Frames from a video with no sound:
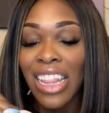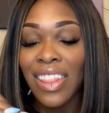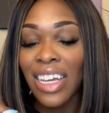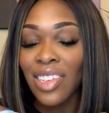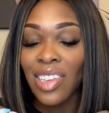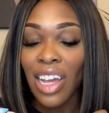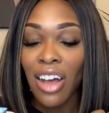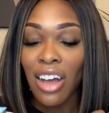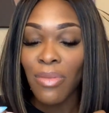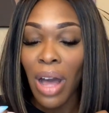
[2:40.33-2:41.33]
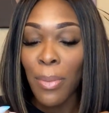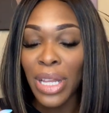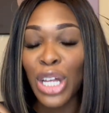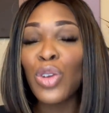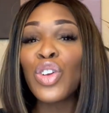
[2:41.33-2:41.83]
This, I'm a
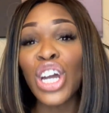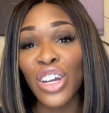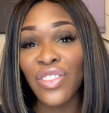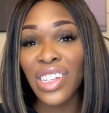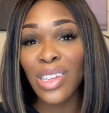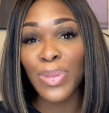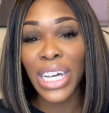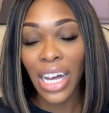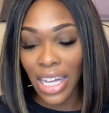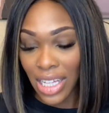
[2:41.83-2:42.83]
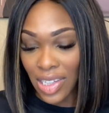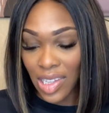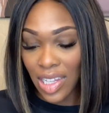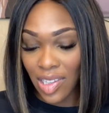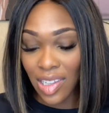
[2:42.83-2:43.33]
little nervous because
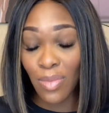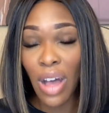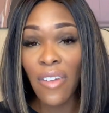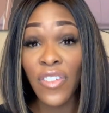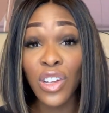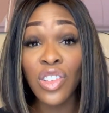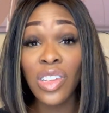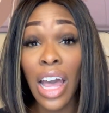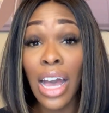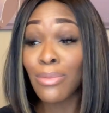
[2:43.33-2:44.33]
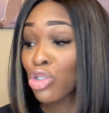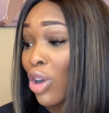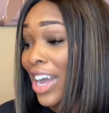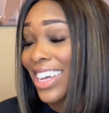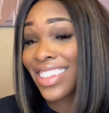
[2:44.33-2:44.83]
this is my first time
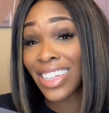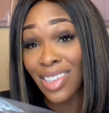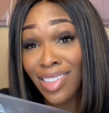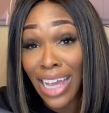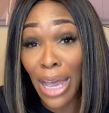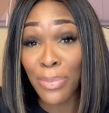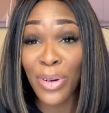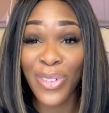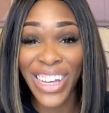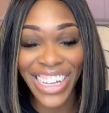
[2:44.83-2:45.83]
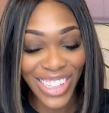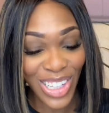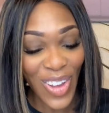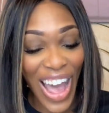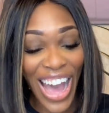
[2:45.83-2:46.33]
trying this type of wig,
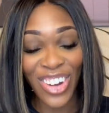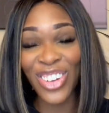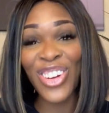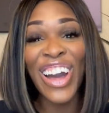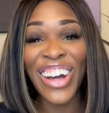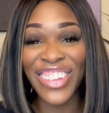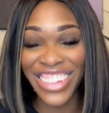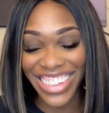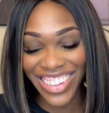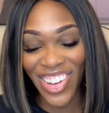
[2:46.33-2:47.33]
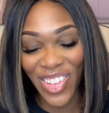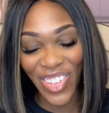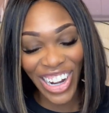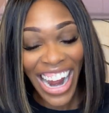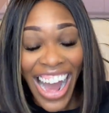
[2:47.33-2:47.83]
so I don't know how this is gonna
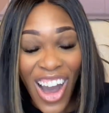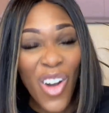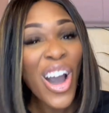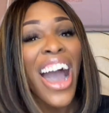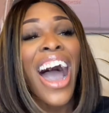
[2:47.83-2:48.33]
work out.